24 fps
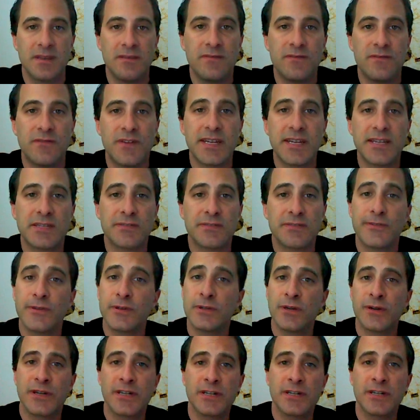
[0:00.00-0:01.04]
Vinny
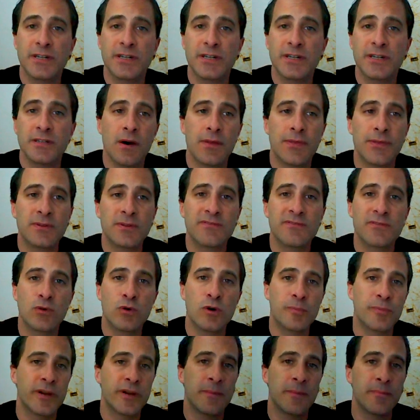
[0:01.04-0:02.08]
Tafiro here, author of
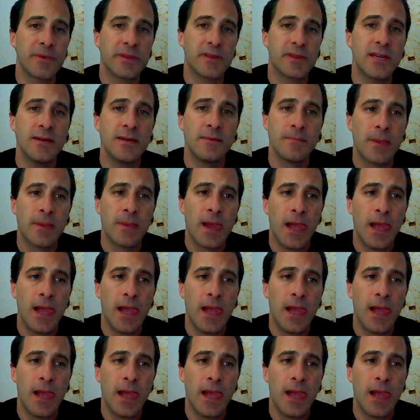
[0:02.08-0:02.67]
Corporate Empathy.